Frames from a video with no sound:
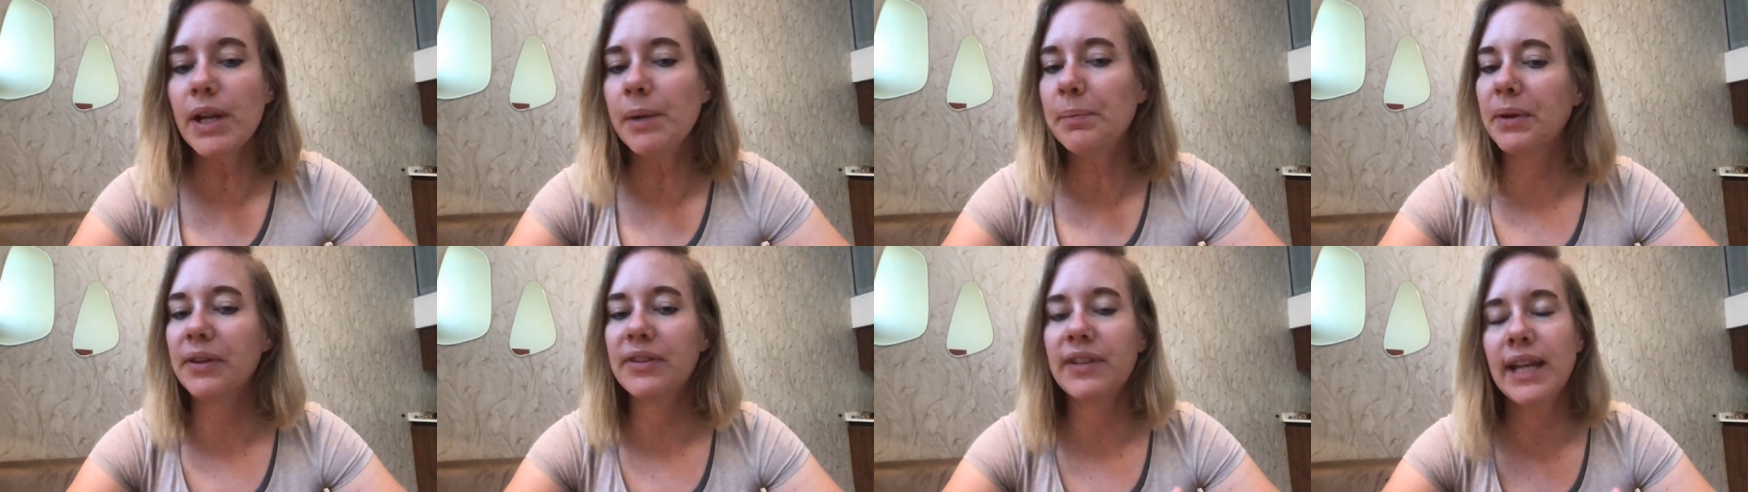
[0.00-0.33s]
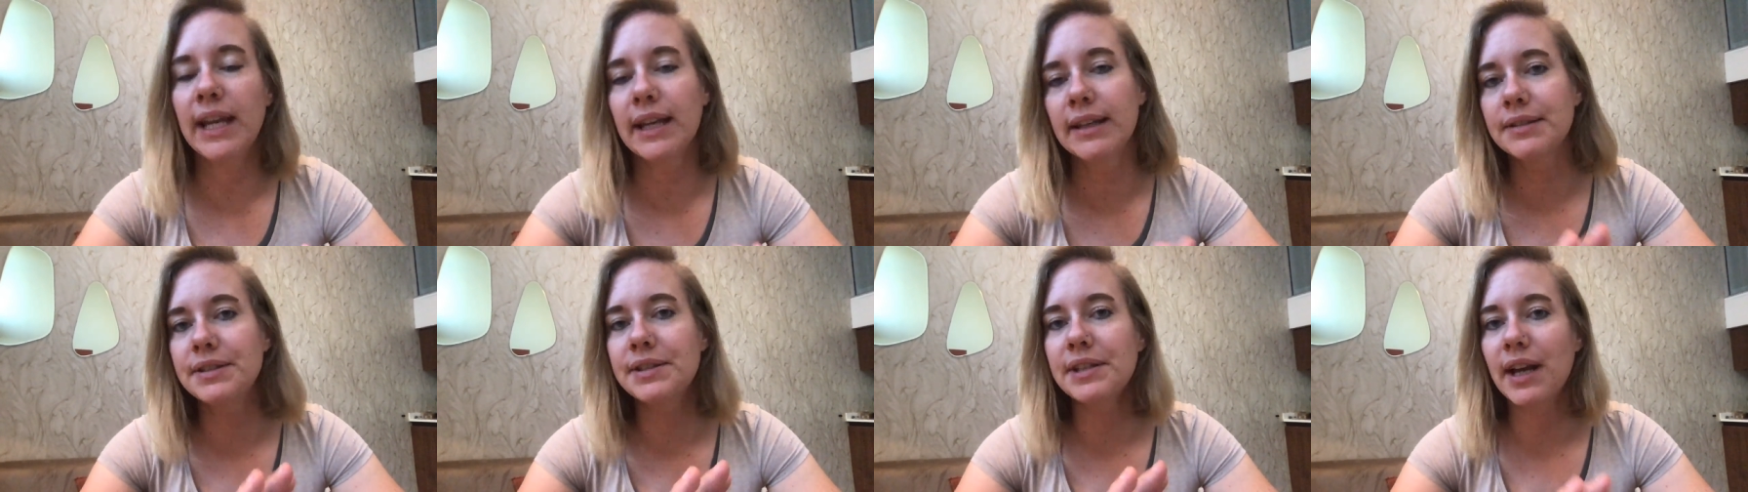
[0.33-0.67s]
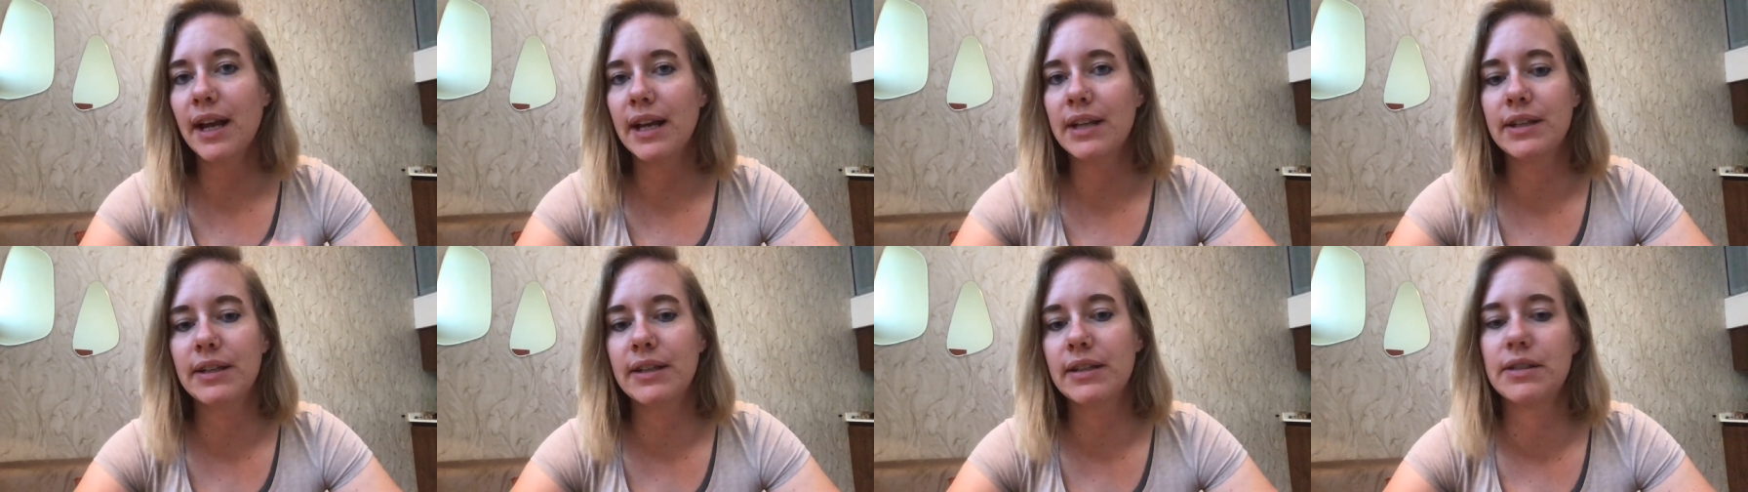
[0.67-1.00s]
but the
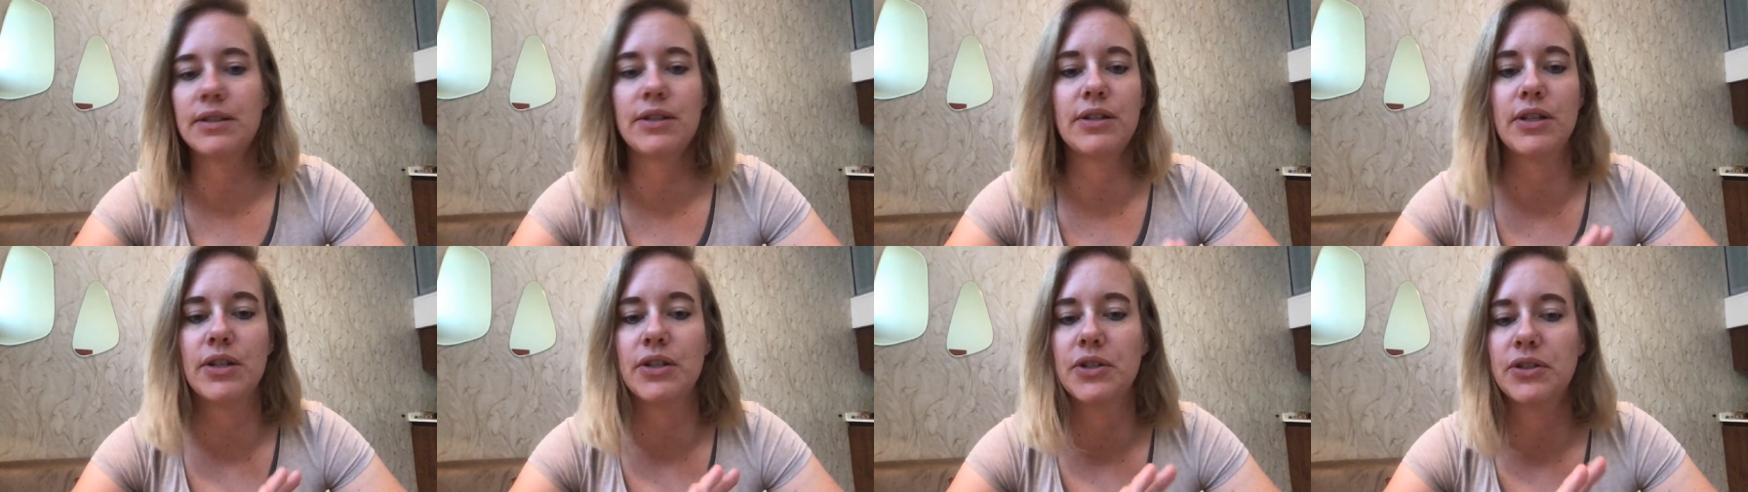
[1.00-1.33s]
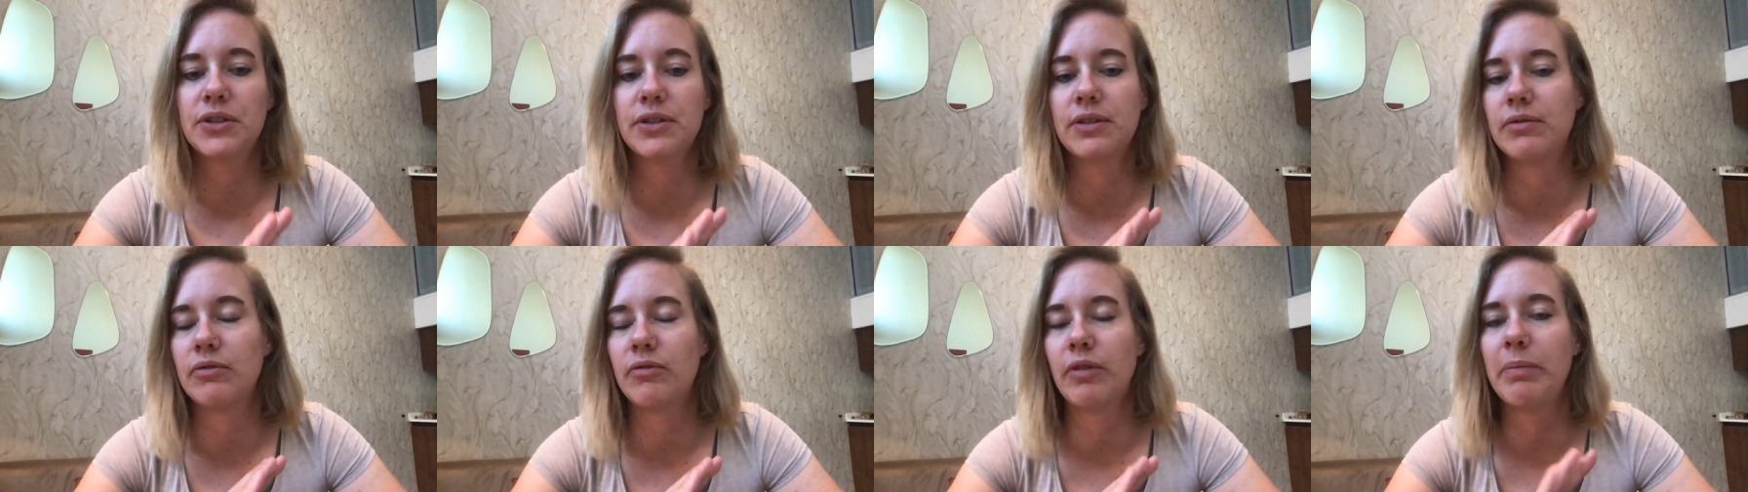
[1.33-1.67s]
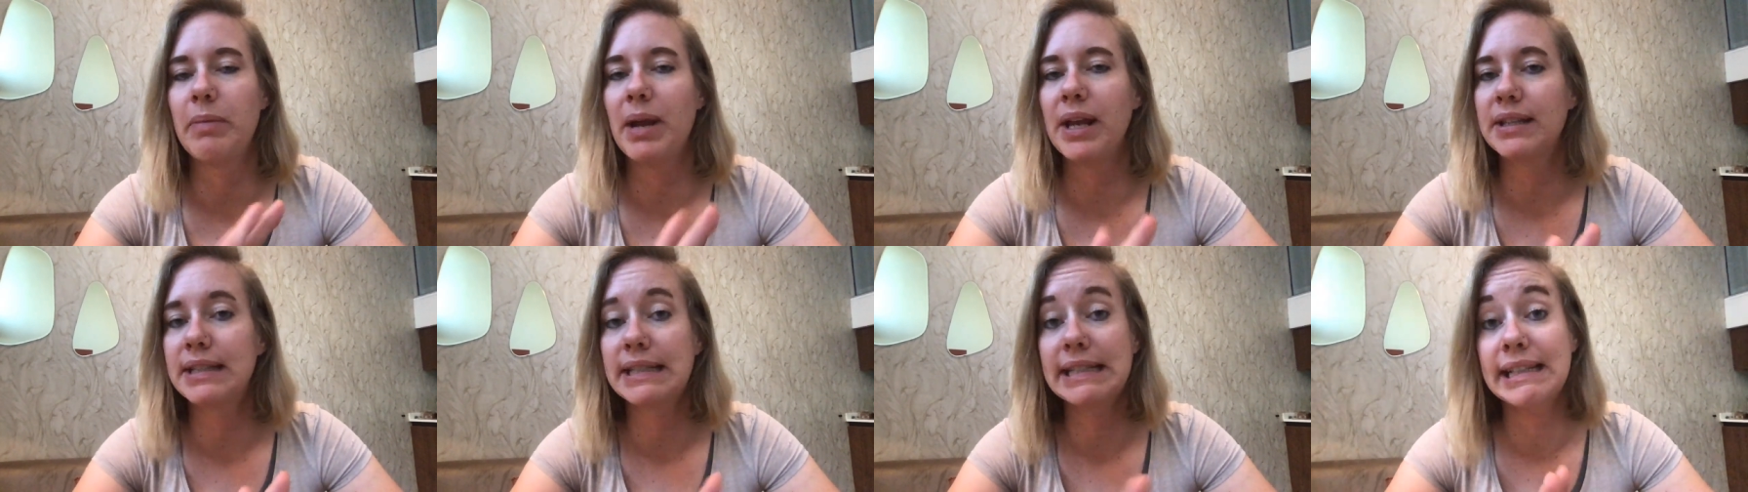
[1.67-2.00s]
inside is just
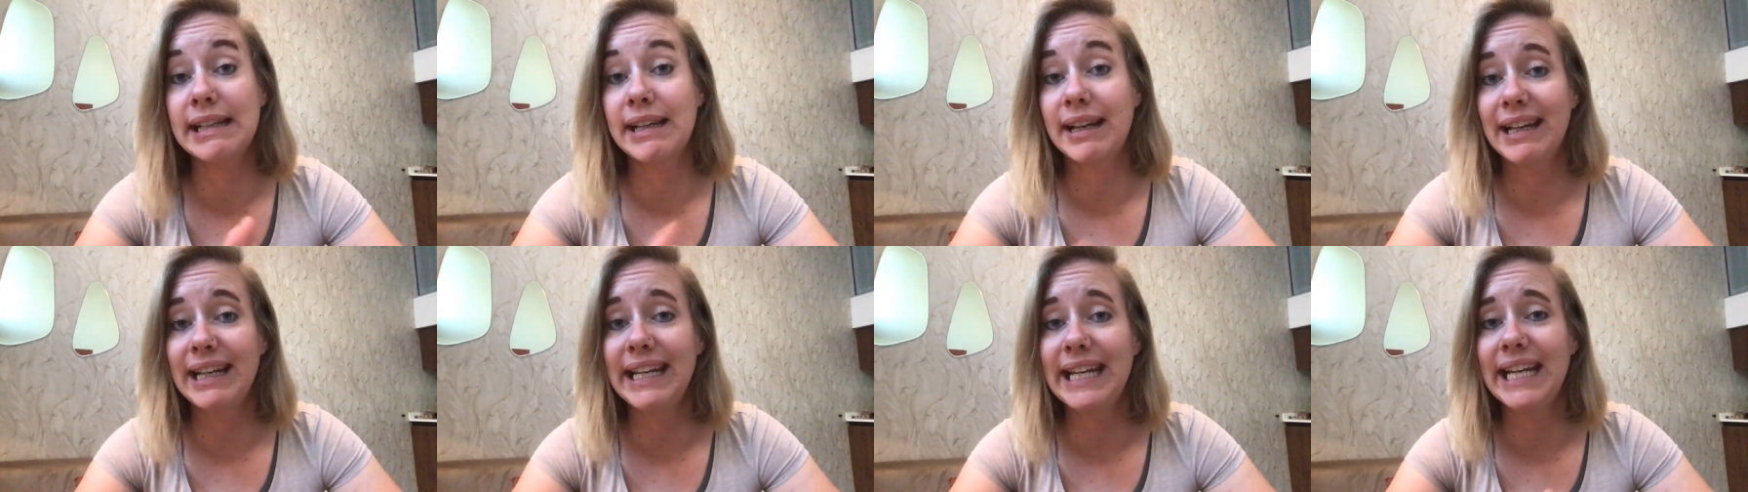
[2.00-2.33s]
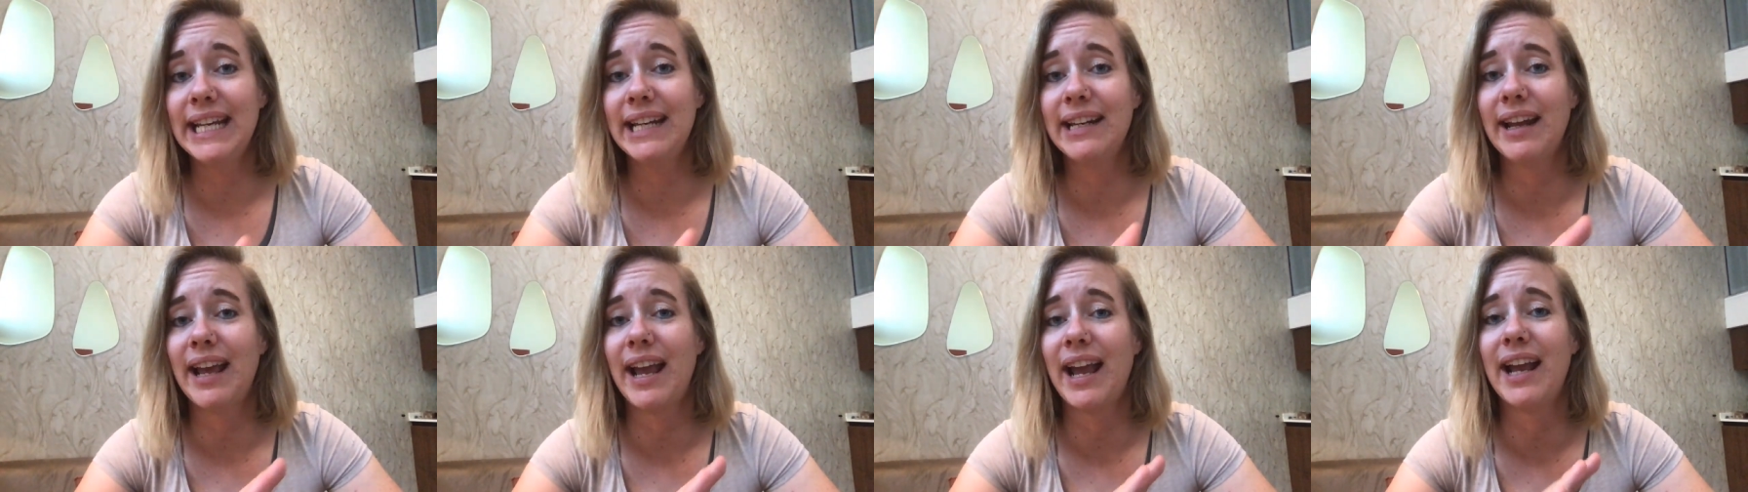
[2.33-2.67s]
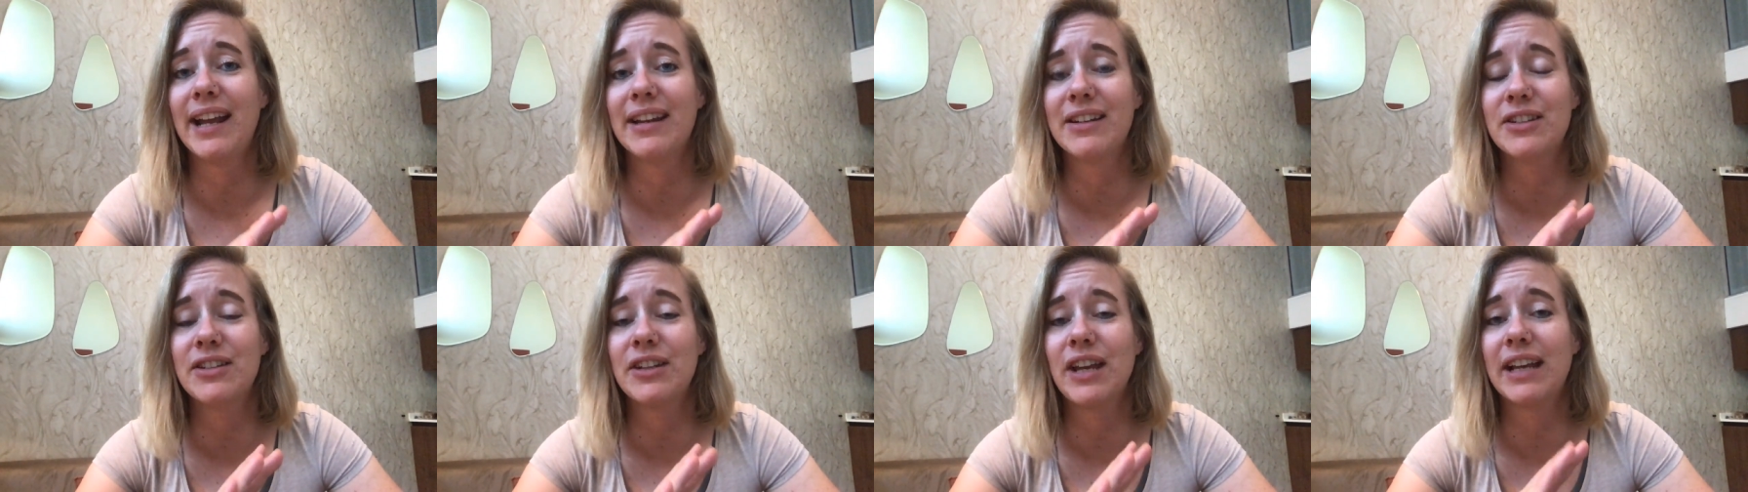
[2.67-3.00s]
remains clean
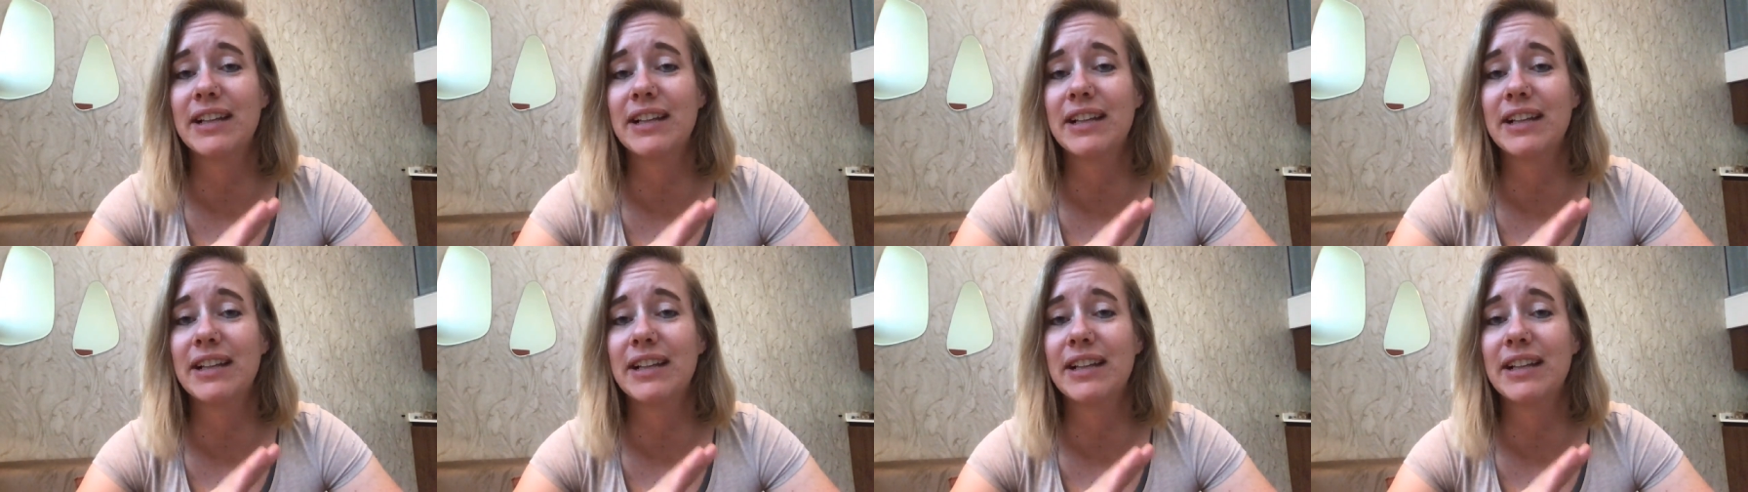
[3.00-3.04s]
and